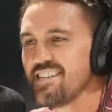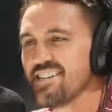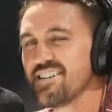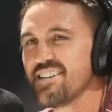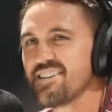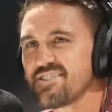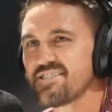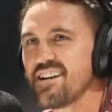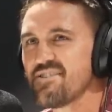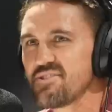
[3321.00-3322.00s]
Yeah, I know,
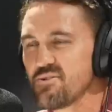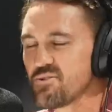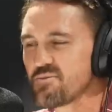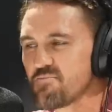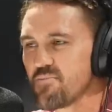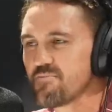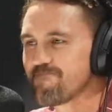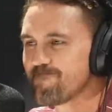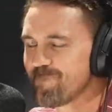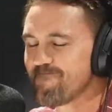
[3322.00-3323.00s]
because Darren Till's.
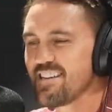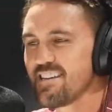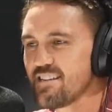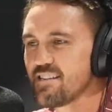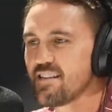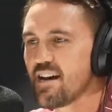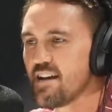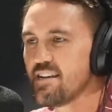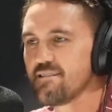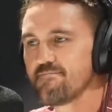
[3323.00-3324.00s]

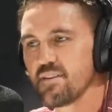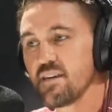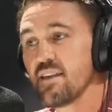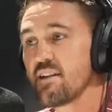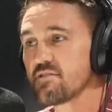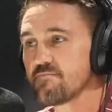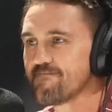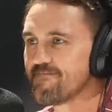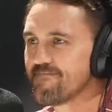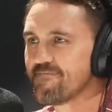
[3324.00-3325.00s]
I, and that's.
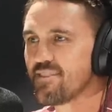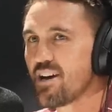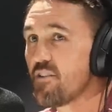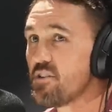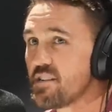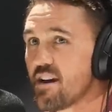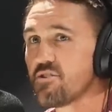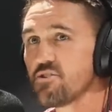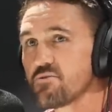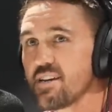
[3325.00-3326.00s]
I think
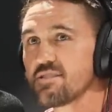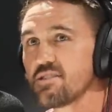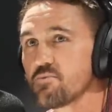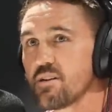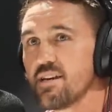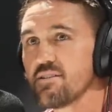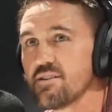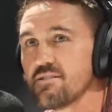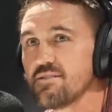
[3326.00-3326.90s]
Darren Till takes this one out, though.